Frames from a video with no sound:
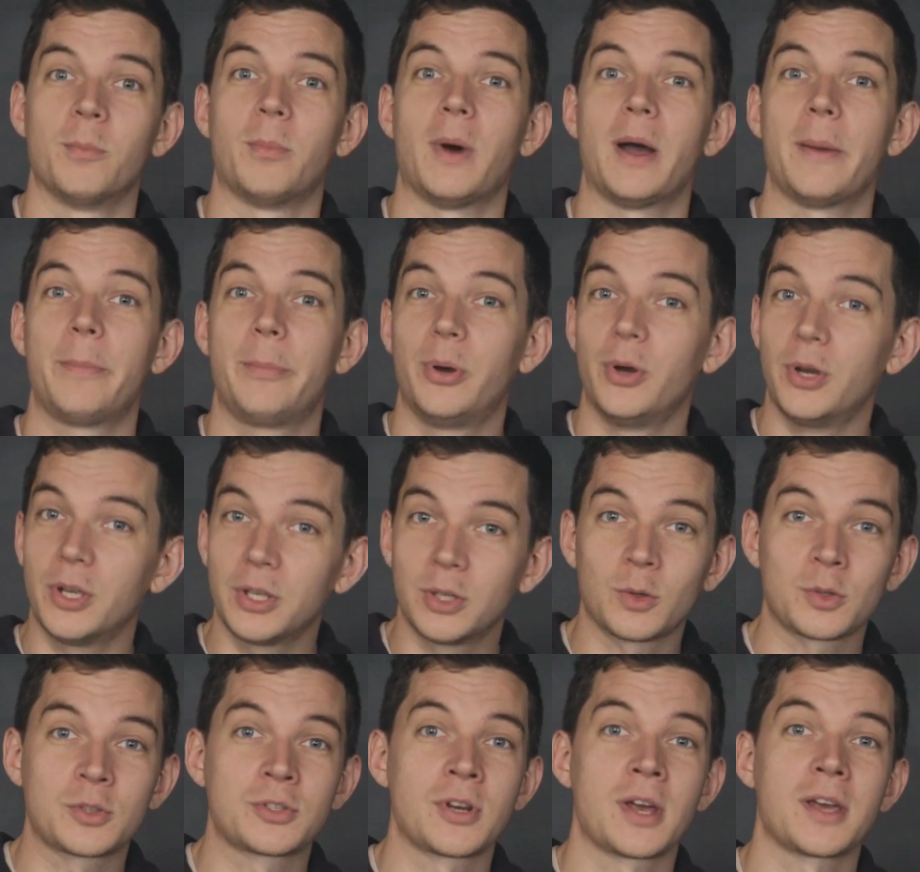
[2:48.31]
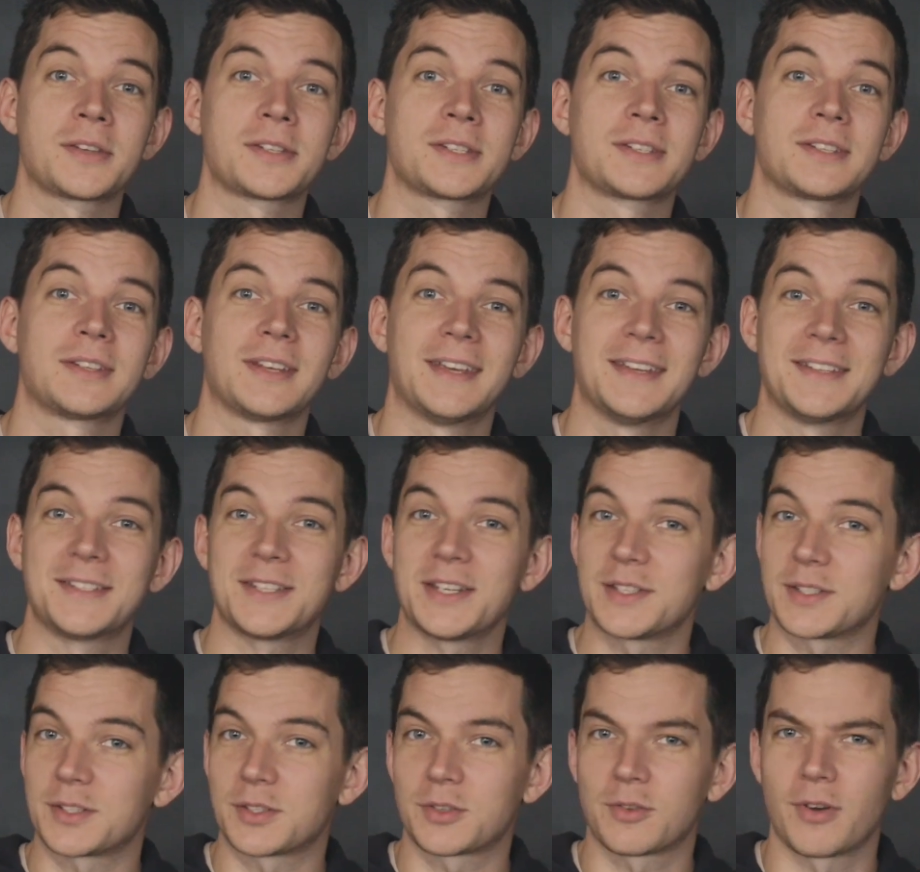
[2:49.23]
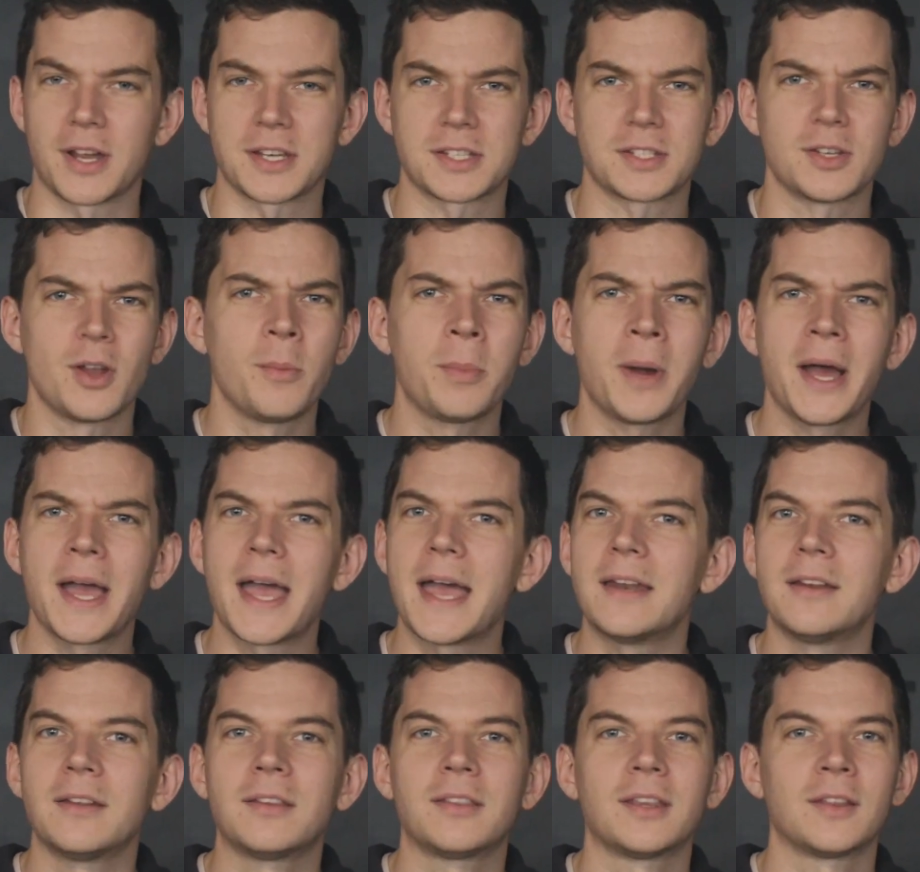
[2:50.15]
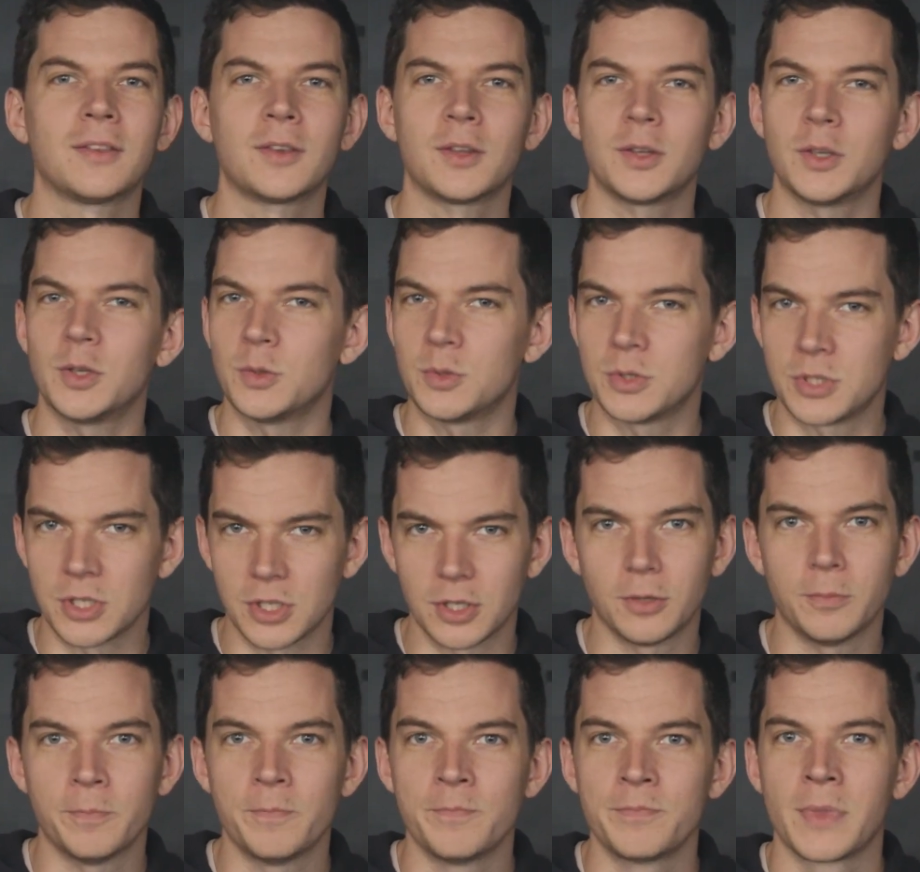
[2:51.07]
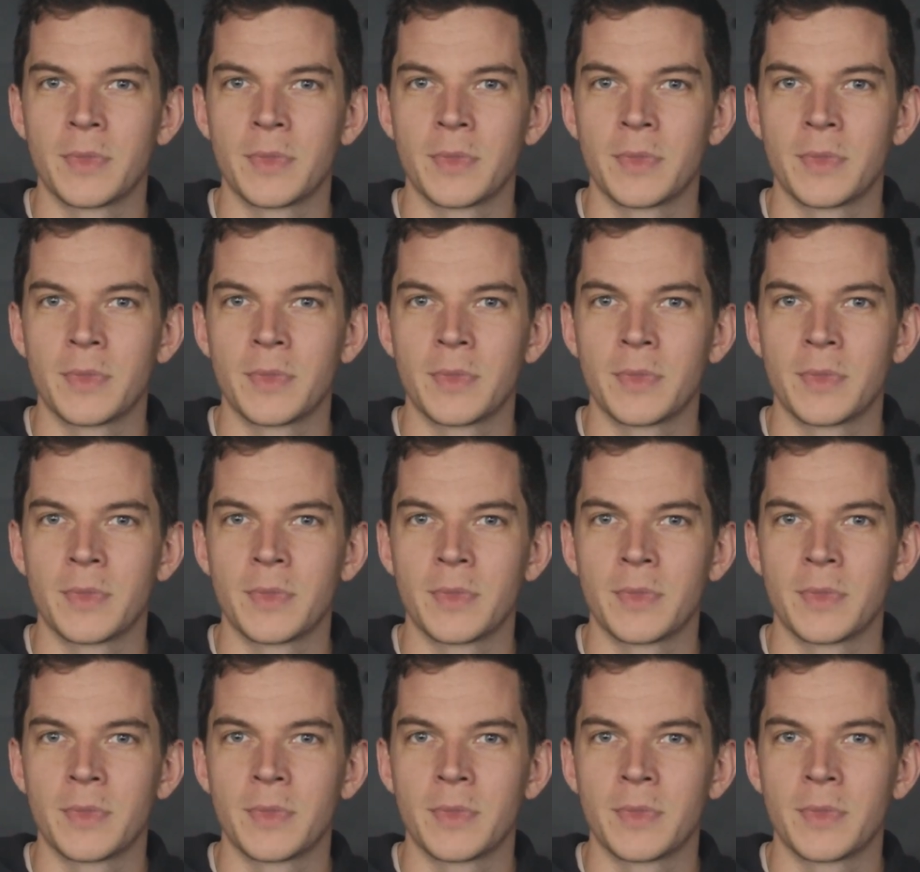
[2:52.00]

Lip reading: by putting your trust in Jesus Christ, not by anything that you do.